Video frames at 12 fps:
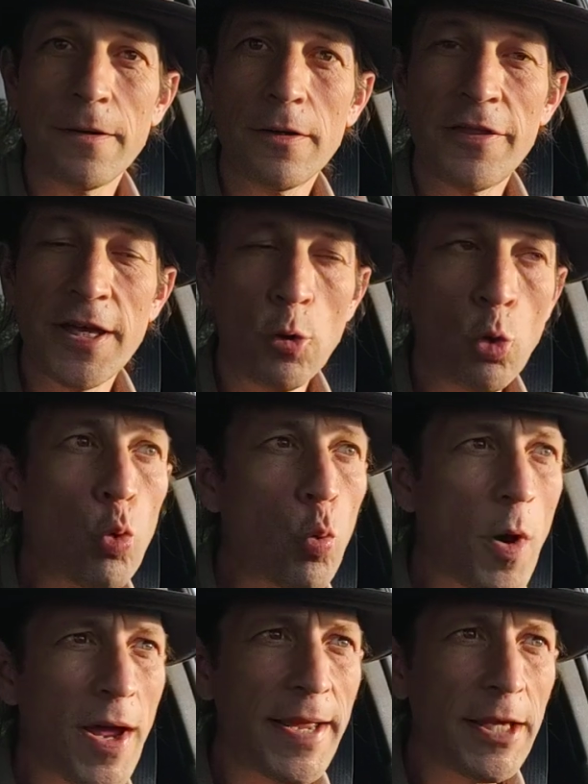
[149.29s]
They're
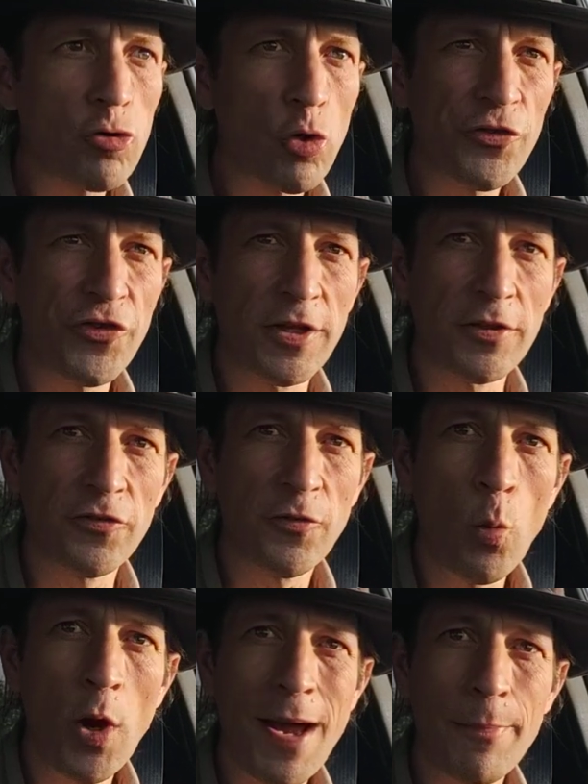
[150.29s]
all-way crossings, and
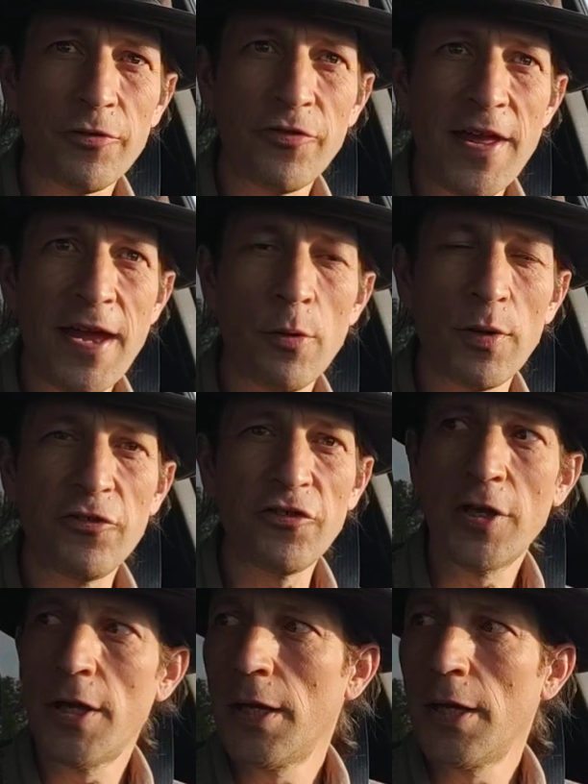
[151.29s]
what happens there is